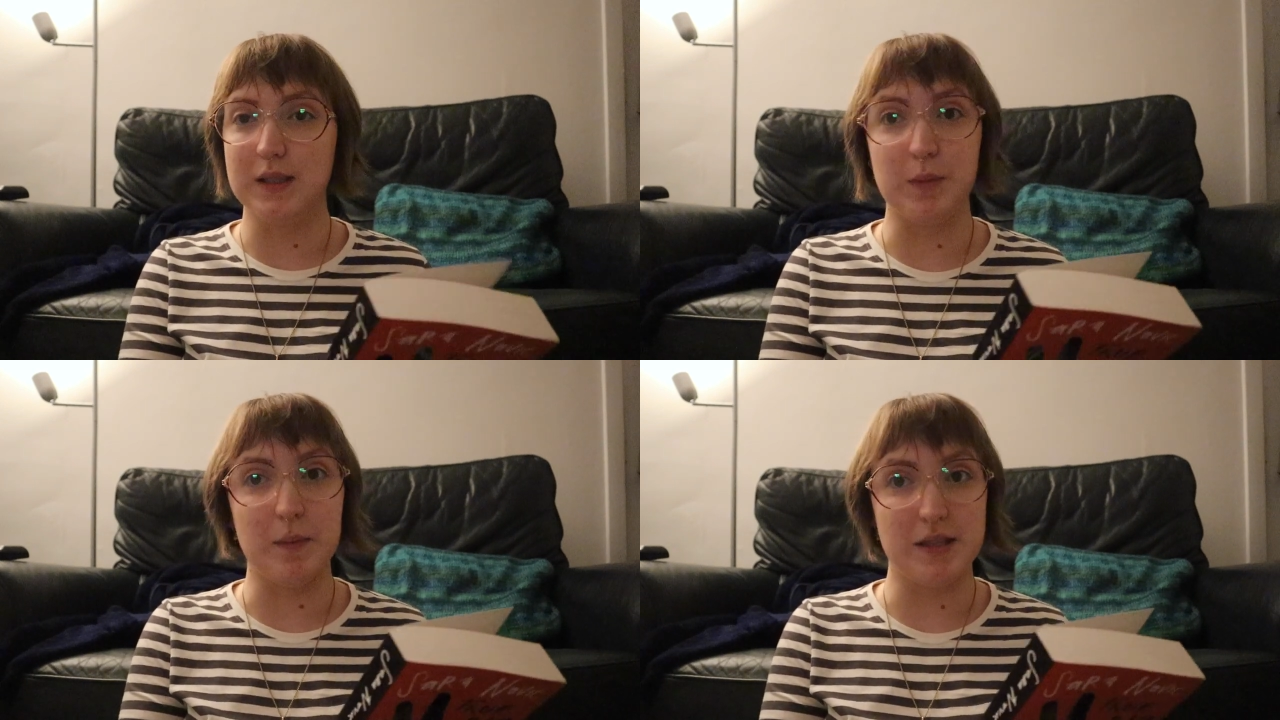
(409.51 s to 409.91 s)

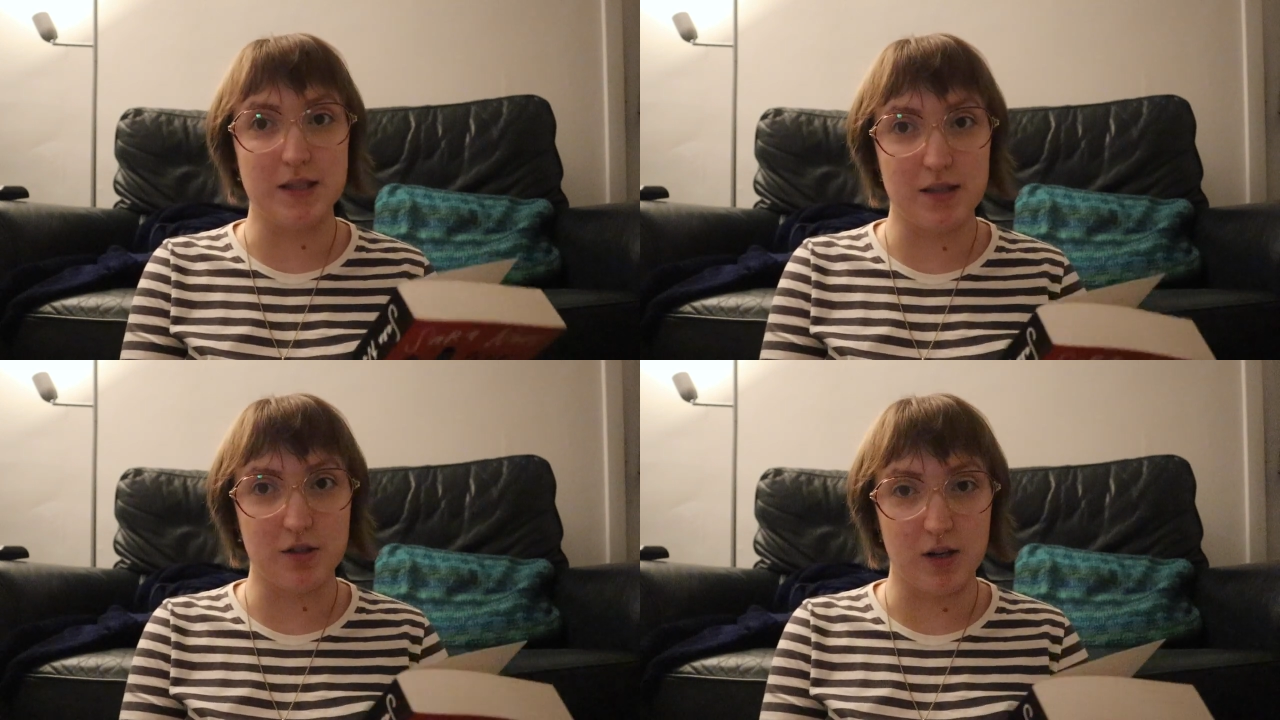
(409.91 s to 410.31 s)
his baby
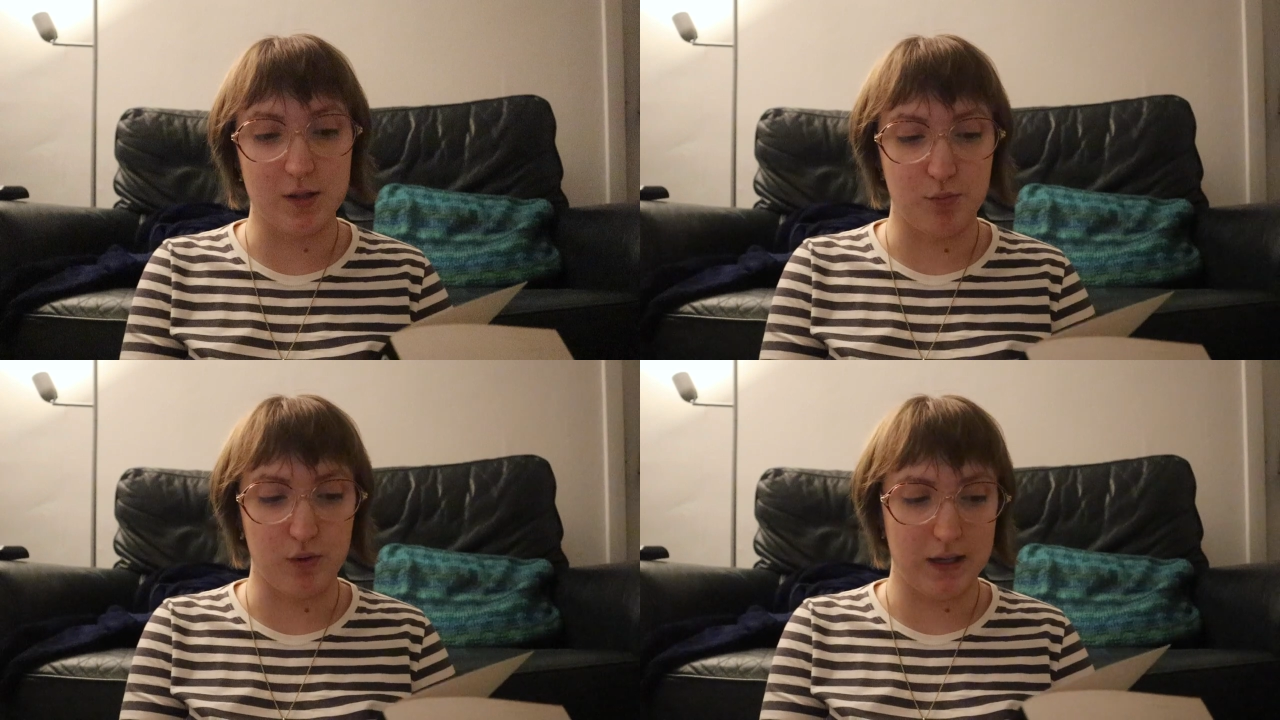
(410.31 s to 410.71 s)
sister
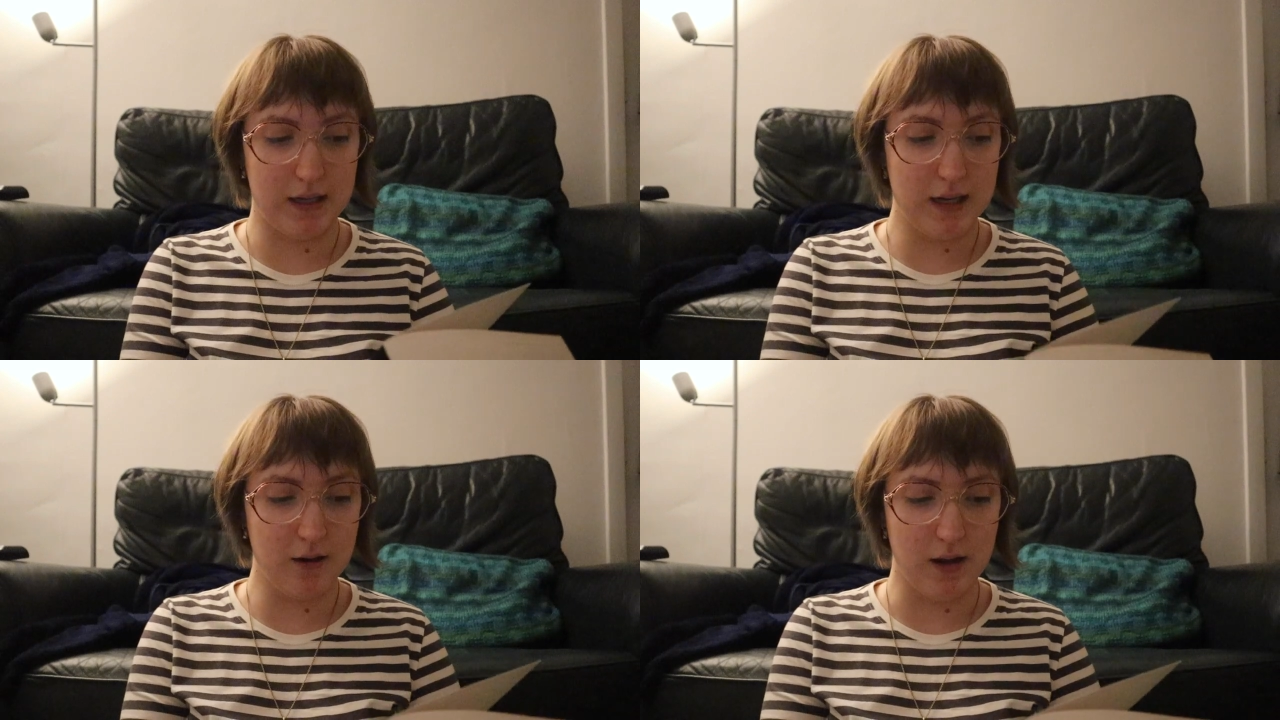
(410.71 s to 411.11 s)
is born
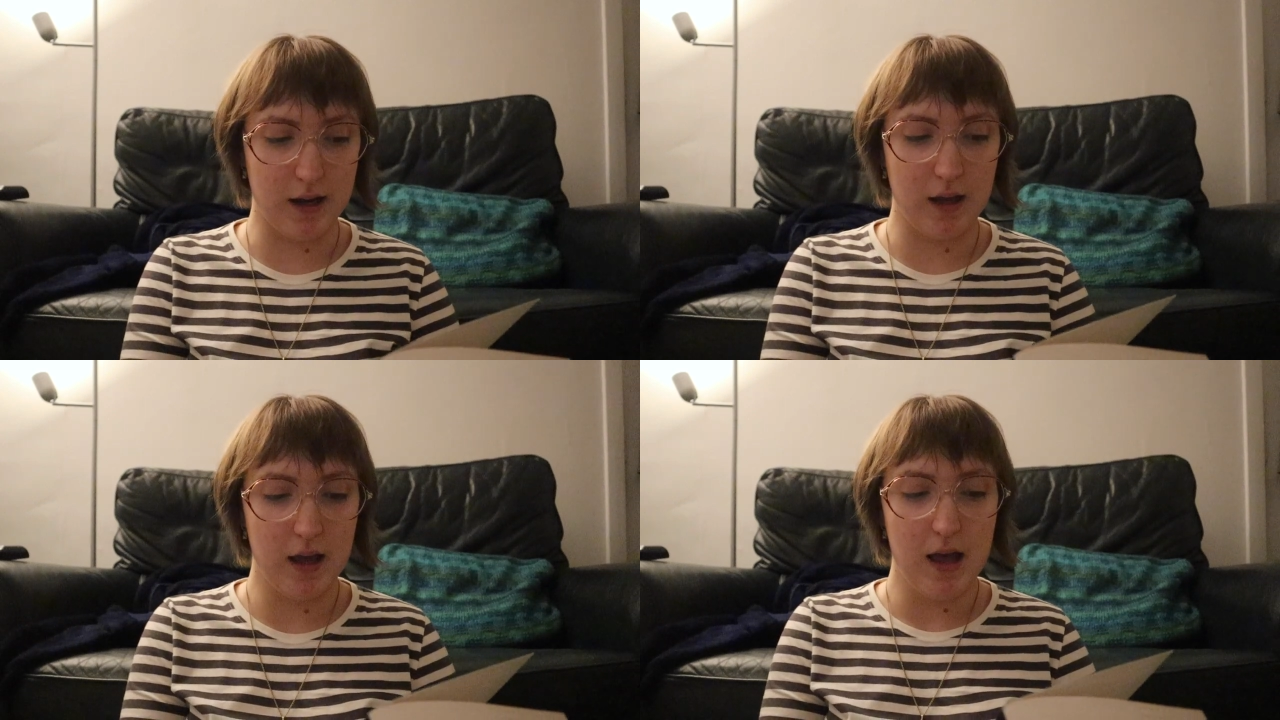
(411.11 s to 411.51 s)

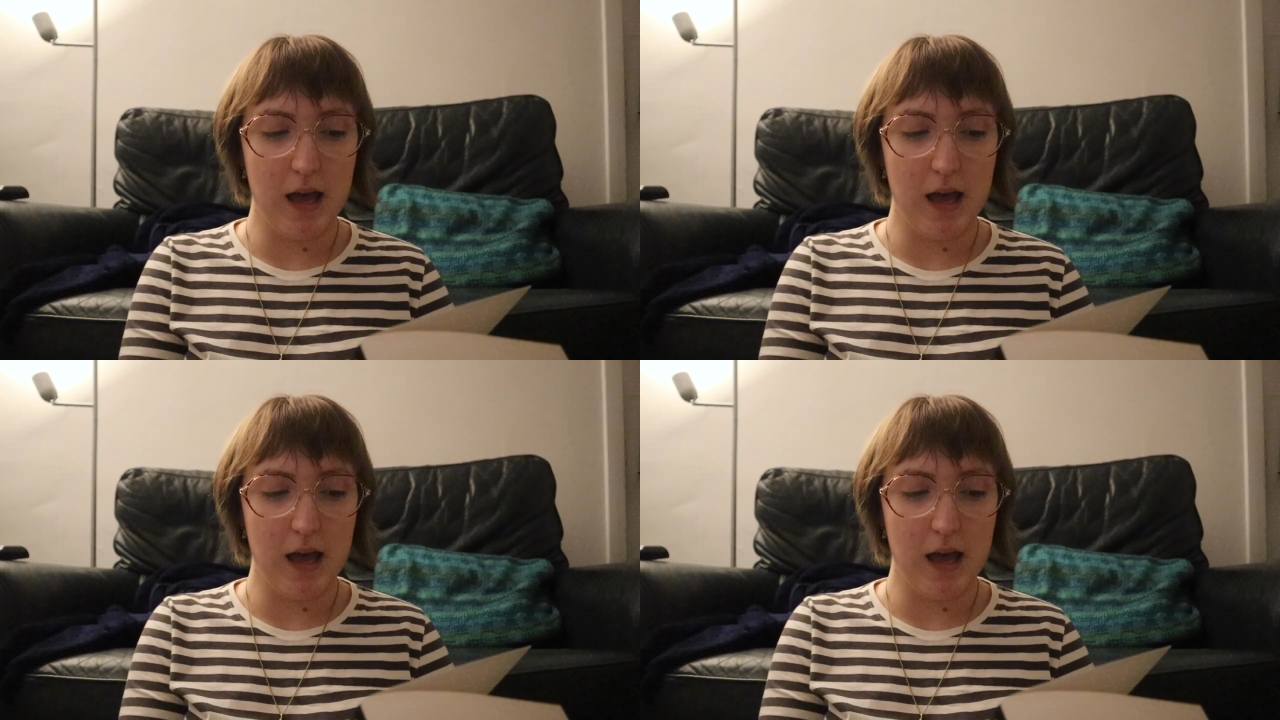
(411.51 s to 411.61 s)
hearing.